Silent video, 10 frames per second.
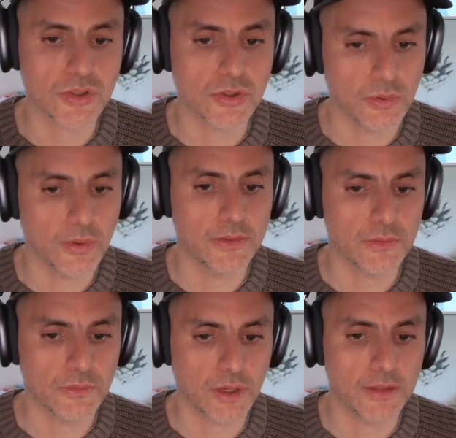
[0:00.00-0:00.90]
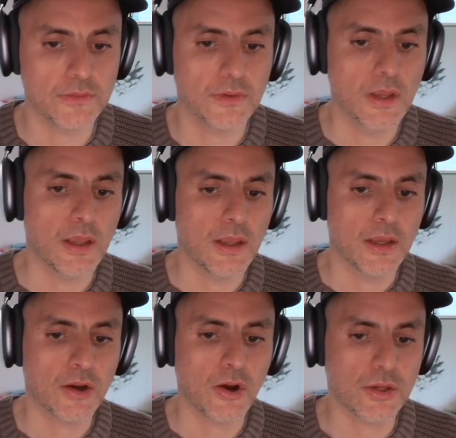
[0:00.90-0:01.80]
do it, right?
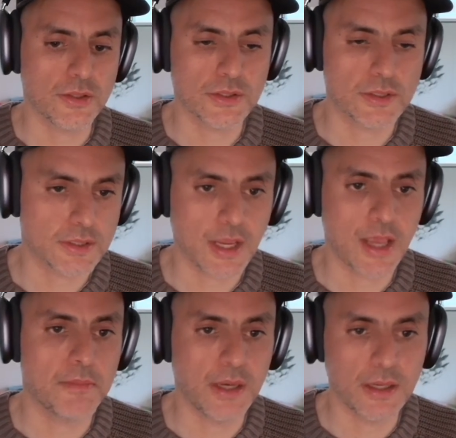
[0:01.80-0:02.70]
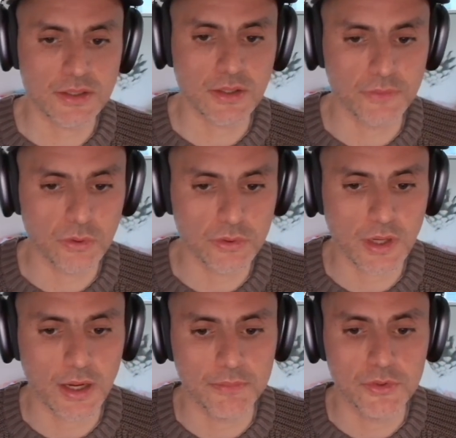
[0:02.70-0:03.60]
Costs 10 minutes of your time